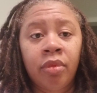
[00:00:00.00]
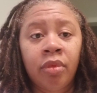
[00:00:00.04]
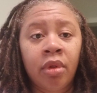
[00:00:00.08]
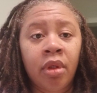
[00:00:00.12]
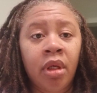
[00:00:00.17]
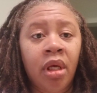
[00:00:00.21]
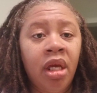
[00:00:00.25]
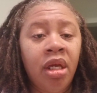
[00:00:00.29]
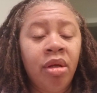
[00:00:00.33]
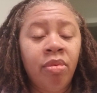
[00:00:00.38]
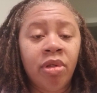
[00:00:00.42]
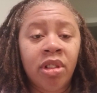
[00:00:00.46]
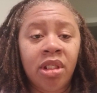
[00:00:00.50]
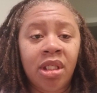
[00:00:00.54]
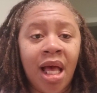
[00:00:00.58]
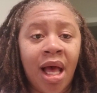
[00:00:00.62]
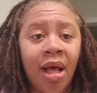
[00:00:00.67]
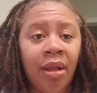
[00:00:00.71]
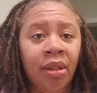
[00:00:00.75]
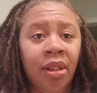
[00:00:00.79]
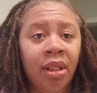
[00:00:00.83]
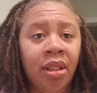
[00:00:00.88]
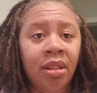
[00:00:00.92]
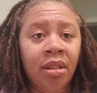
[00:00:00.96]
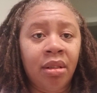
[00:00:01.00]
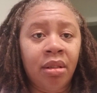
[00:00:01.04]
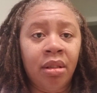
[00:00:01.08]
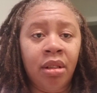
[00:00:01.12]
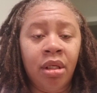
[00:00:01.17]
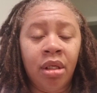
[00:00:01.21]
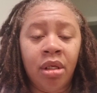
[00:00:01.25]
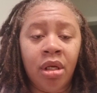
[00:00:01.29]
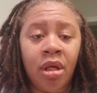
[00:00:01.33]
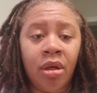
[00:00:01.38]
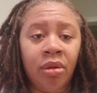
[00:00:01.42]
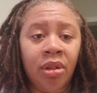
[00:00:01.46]
he was out,
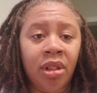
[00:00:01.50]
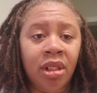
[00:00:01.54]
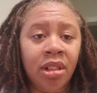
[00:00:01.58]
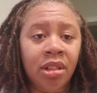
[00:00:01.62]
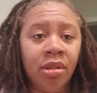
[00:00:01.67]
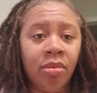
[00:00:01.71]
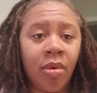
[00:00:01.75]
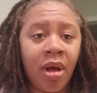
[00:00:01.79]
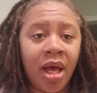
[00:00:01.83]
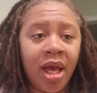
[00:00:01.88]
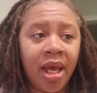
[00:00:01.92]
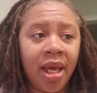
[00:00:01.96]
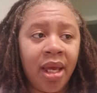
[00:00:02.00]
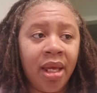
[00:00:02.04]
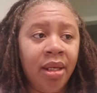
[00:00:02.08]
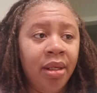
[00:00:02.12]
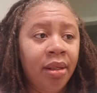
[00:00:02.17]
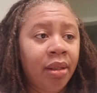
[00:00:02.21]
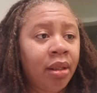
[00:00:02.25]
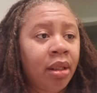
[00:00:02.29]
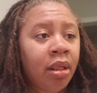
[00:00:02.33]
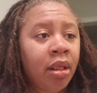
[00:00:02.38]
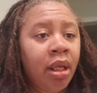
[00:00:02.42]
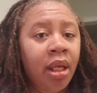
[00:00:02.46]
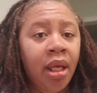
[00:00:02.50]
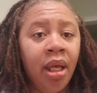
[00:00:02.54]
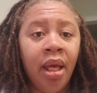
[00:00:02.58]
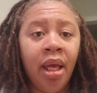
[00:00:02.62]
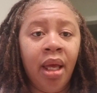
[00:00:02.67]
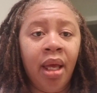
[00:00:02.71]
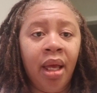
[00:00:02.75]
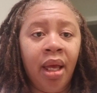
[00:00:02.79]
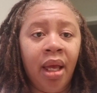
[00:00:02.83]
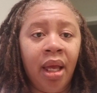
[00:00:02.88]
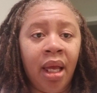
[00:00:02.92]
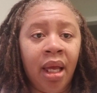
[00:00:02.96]
this way.
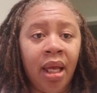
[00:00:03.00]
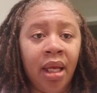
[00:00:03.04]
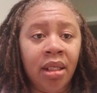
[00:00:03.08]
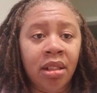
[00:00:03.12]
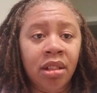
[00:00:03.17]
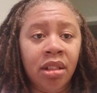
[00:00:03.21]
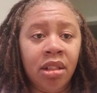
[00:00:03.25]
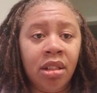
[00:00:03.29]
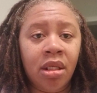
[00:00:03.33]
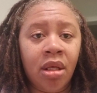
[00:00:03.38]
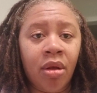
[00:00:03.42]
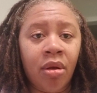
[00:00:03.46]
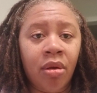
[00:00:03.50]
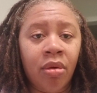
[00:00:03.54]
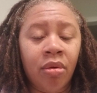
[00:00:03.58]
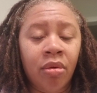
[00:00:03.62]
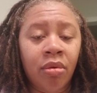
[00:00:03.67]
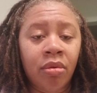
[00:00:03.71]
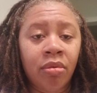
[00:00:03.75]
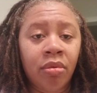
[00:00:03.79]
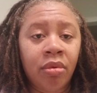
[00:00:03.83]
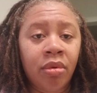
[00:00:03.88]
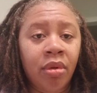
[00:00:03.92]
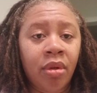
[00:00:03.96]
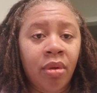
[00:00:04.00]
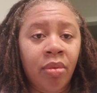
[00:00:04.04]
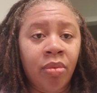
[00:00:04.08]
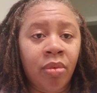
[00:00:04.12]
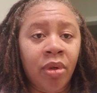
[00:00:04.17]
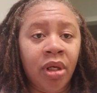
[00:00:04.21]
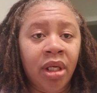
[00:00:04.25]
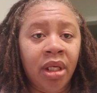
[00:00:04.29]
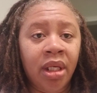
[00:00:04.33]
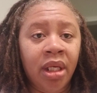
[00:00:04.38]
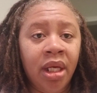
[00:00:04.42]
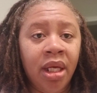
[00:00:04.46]
And so
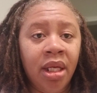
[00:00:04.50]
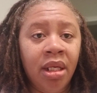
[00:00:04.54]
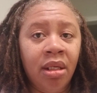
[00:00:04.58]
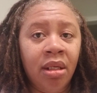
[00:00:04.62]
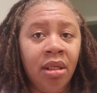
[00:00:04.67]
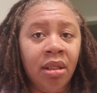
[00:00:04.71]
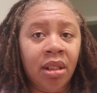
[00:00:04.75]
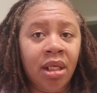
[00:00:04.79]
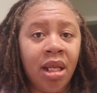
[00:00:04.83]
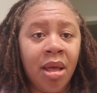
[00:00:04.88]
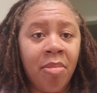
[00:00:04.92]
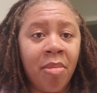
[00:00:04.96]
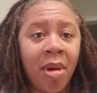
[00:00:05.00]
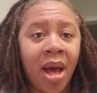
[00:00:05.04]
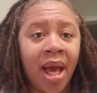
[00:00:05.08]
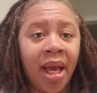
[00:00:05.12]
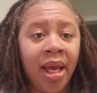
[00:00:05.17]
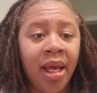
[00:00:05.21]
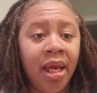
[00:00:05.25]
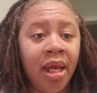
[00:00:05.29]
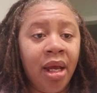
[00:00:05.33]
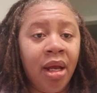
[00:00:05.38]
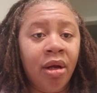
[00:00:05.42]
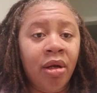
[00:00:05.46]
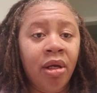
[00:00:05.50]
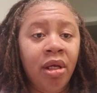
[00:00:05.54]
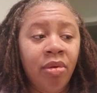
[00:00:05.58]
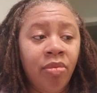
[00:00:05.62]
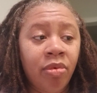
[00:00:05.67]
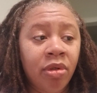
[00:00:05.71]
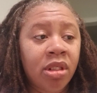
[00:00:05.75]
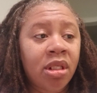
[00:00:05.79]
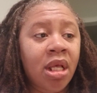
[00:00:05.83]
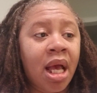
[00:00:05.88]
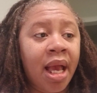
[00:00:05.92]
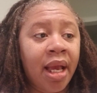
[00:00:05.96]
when he looked at my hair, he
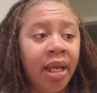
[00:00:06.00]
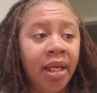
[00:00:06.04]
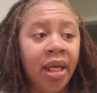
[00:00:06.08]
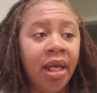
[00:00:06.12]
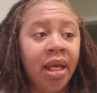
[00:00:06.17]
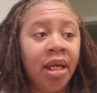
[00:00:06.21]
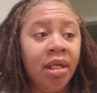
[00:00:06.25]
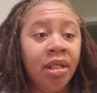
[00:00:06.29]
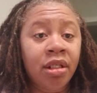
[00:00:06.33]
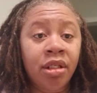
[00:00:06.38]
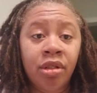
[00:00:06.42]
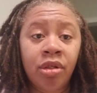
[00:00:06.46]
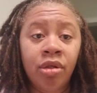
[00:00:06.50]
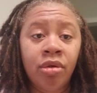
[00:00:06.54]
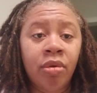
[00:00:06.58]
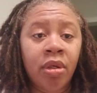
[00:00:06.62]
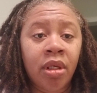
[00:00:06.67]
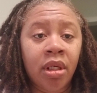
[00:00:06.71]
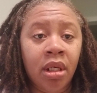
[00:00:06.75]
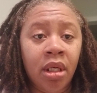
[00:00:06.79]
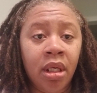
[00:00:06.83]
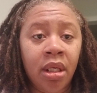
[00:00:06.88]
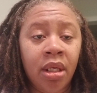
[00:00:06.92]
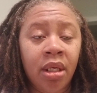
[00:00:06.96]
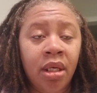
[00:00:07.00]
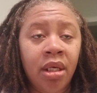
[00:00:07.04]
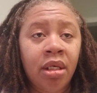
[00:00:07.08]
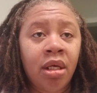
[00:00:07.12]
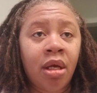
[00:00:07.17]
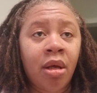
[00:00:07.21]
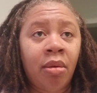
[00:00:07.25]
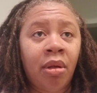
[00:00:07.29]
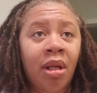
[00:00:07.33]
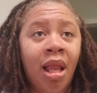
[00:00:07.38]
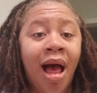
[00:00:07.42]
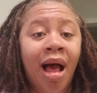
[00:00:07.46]
was like, yeah, it's doing good.
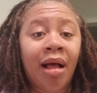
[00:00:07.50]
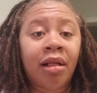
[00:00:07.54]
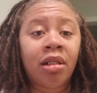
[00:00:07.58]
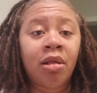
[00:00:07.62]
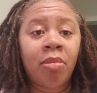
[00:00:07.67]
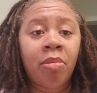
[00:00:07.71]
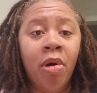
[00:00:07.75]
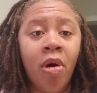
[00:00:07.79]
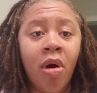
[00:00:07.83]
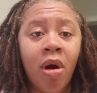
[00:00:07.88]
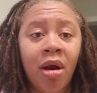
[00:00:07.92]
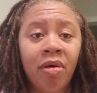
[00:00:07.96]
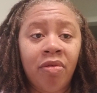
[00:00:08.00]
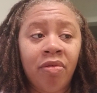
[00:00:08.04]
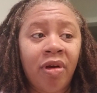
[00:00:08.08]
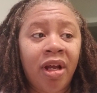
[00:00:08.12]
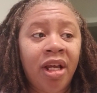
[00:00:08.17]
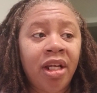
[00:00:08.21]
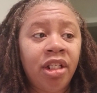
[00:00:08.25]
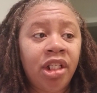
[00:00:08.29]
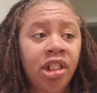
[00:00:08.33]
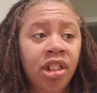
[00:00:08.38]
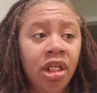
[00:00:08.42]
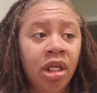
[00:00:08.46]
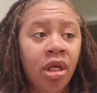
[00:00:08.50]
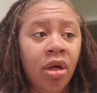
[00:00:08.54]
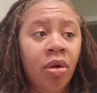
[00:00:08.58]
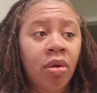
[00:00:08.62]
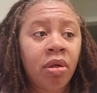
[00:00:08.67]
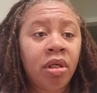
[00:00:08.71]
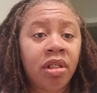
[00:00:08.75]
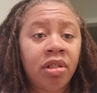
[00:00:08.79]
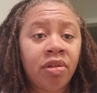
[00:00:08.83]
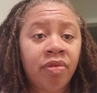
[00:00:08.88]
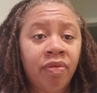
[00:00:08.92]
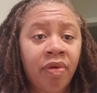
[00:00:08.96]
Your lock to part ratio
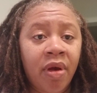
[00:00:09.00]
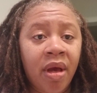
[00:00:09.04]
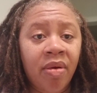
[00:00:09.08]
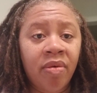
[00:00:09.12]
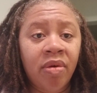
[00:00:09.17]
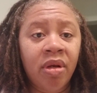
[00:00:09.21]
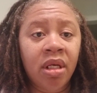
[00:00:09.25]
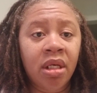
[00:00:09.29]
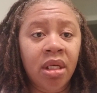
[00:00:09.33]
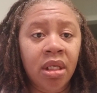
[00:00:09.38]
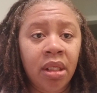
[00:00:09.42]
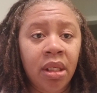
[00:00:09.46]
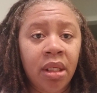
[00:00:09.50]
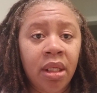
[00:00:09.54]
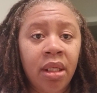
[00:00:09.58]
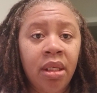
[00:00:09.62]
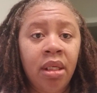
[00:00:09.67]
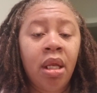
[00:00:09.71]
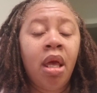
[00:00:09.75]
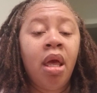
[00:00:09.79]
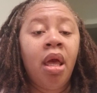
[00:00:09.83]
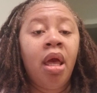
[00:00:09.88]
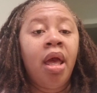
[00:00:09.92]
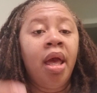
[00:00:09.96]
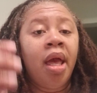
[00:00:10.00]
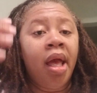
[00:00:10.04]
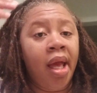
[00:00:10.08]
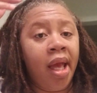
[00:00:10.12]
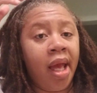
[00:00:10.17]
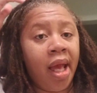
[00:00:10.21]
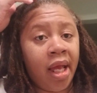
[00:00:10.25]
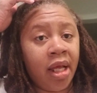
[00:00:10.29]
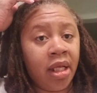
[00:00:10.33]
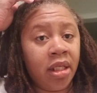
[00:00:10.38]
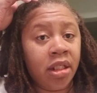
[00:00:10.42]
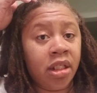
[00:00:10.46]
is very good.
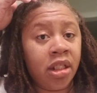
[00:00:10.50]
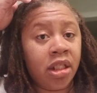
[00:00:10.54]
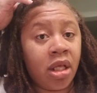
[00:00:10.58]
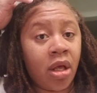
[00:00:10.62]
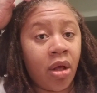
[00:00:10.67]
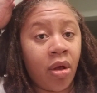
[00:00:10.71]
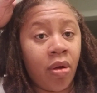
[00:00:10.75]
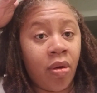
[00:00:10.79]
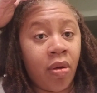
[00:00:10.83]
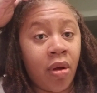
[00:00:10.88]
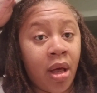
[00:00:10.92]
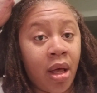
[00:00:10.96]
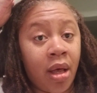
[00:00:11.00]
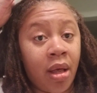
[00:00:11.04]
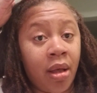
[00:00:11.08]
And so,